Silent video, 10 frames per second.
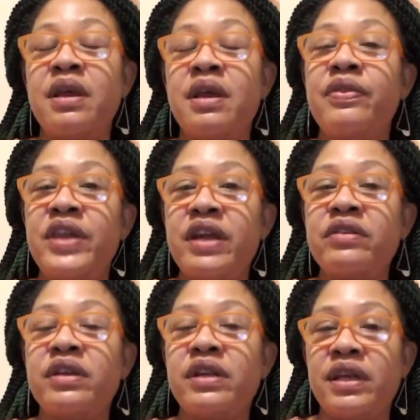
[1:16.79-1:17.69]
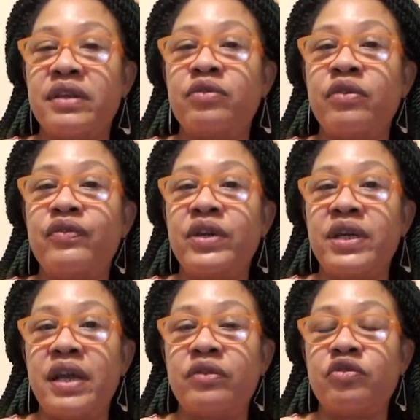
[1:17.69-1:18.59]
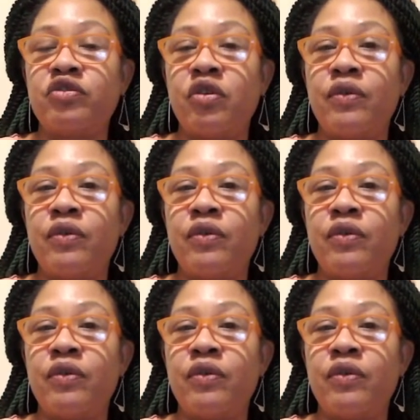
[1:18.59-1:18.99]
There's a link to a free natal chart on